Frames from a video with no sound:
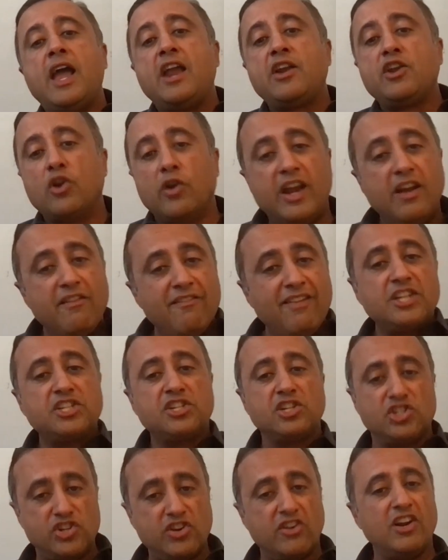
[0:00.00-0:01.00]
And
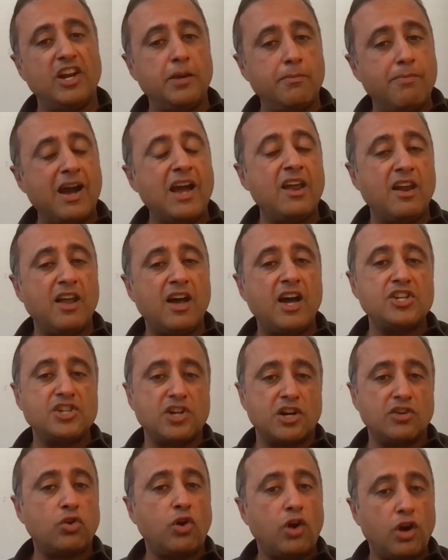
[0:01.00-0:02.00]
investors generally, by and large,
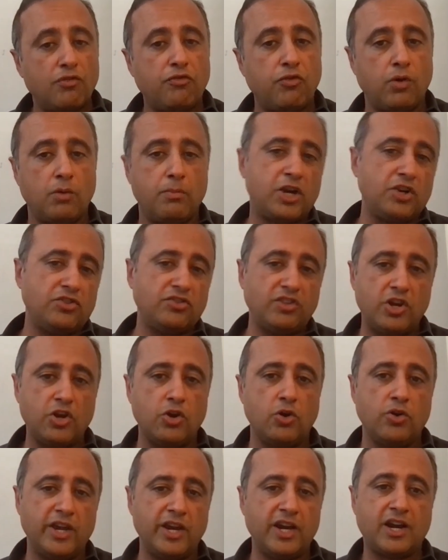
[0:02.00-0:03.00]
are thoughtful because they
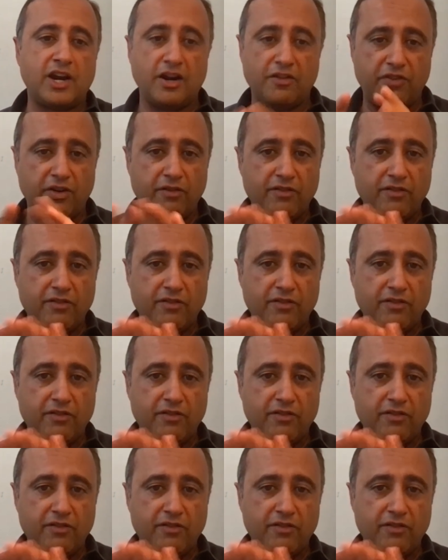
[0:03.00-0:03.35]
know they're kind of